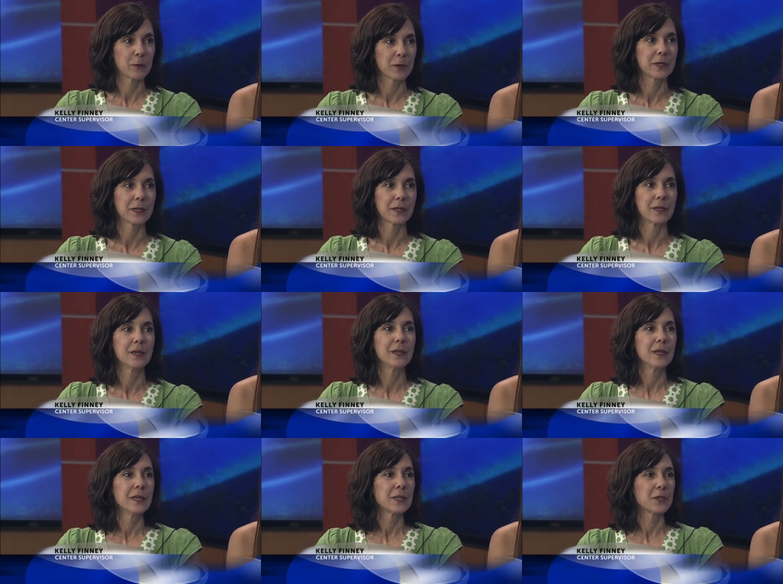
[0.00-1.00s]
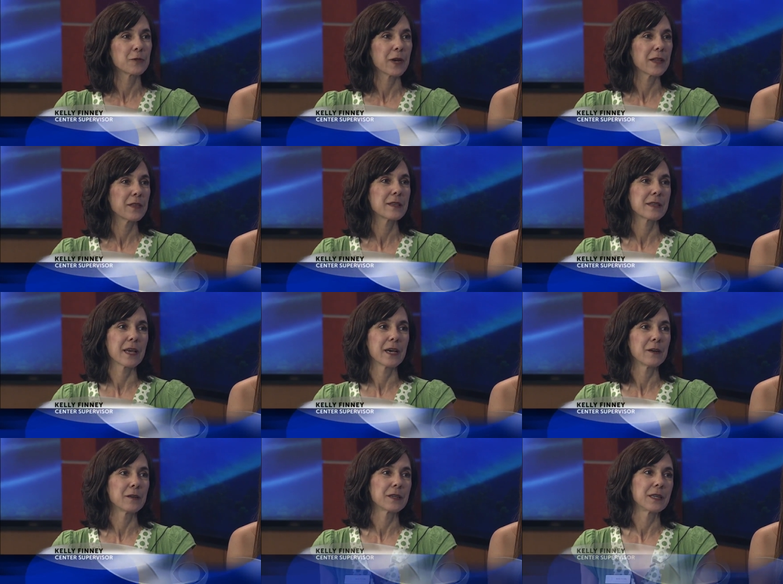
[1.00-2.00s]
We wanted to to try this
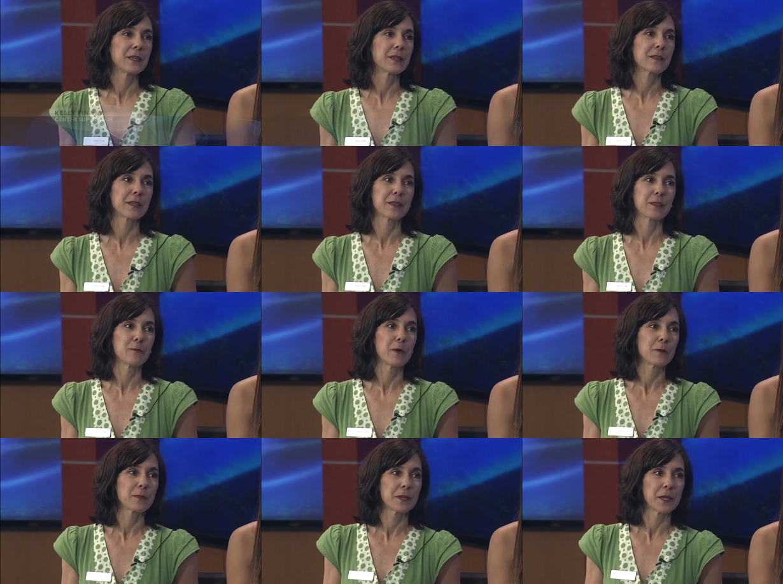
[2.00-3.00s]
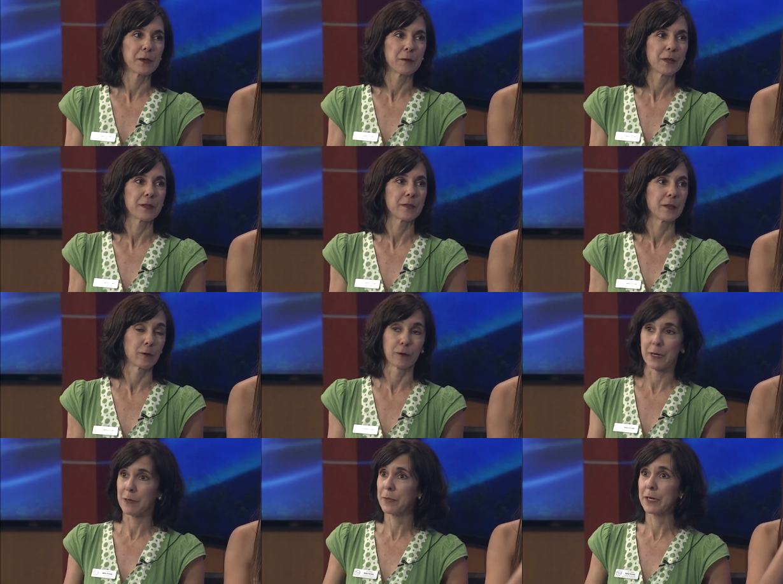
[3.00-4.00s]
out and just let the moms know that,
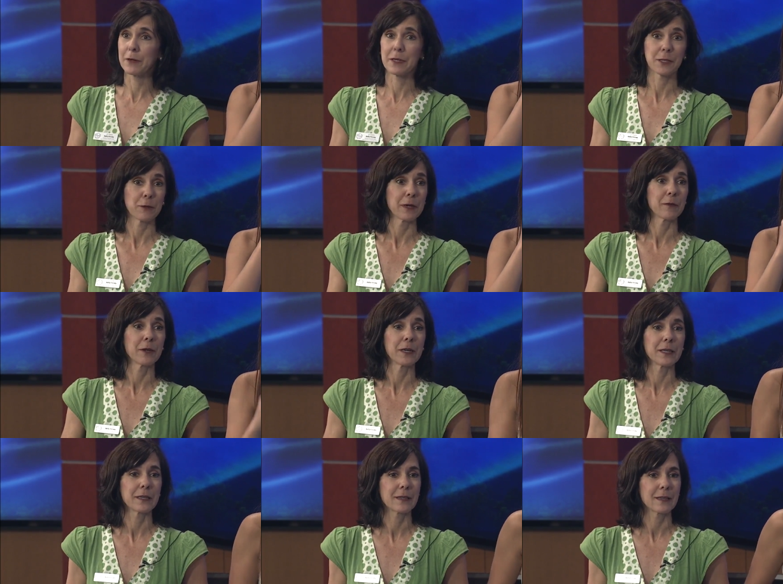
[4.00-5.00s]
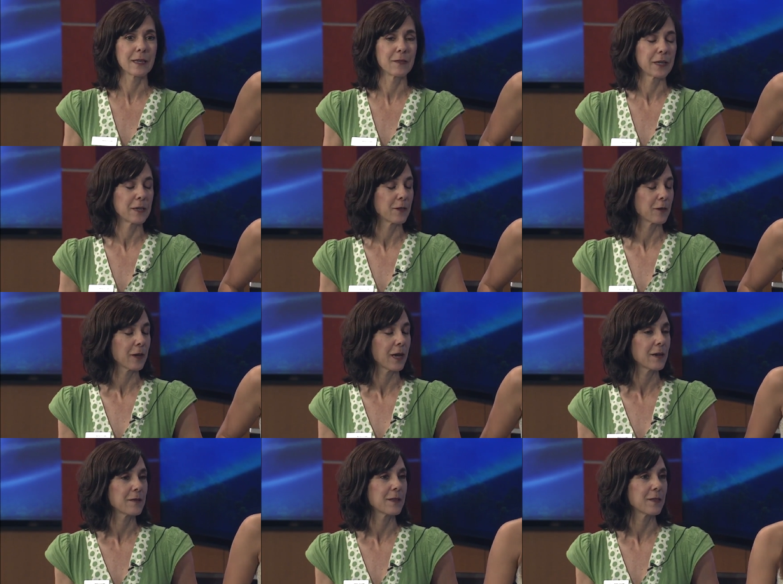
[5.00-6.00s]
our grandparents, whoever it is in, in their
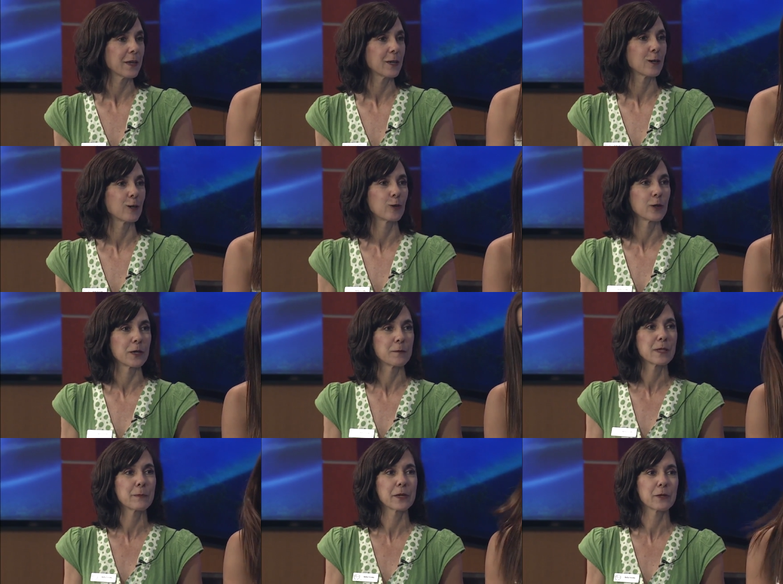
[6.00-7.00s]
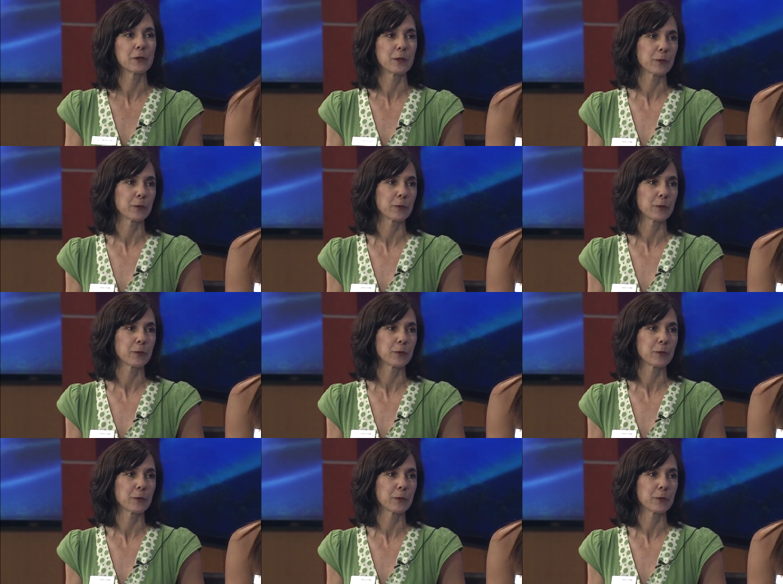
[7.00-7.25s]
lives, that they are um, special and